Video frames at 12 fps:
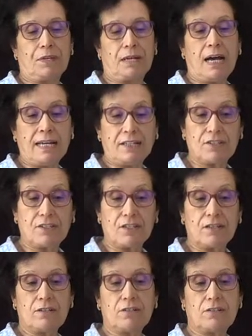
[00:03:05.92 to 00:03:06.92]

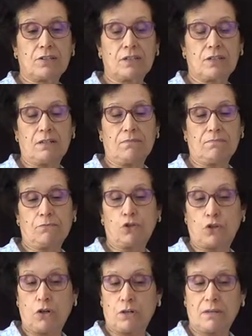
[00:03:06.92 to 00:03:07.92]
ideas,
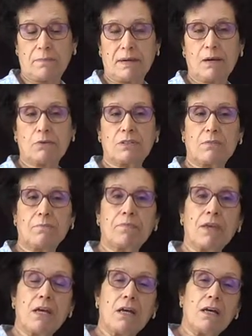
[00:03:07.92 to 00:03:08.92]
talk about them
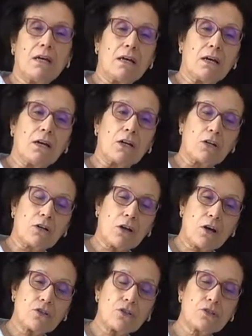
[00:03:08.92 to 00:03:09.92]

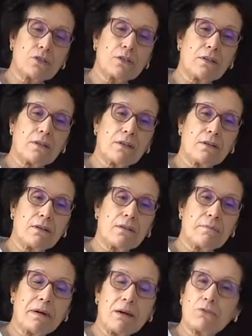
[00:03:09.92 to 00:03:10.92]
across
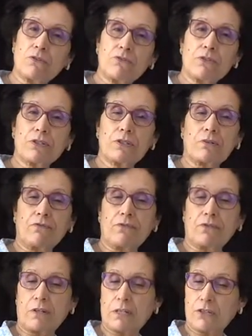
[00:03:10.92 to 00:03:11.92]
the boundaries of
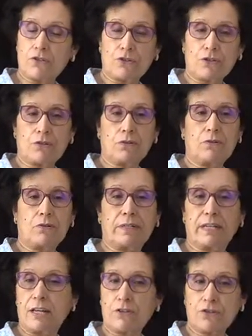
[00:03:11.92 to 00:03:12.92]
religion or
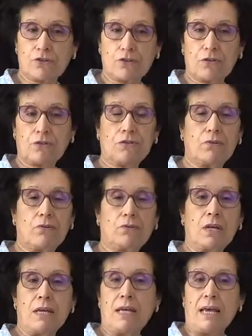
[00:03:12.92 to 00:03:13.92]
nation.
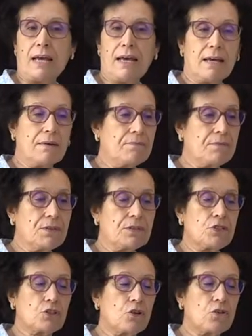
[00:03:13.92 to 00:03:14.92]
Or
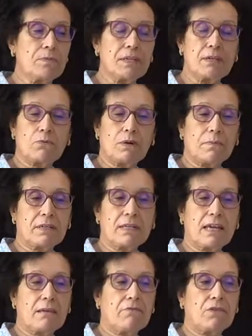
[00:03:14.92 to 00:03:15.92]
so many women
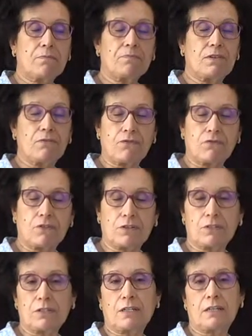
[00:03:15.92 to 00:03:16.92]
came from
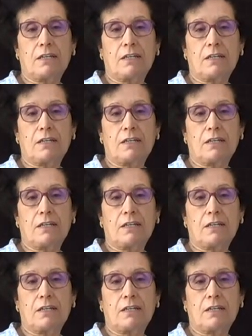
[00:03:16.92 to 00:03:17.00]
different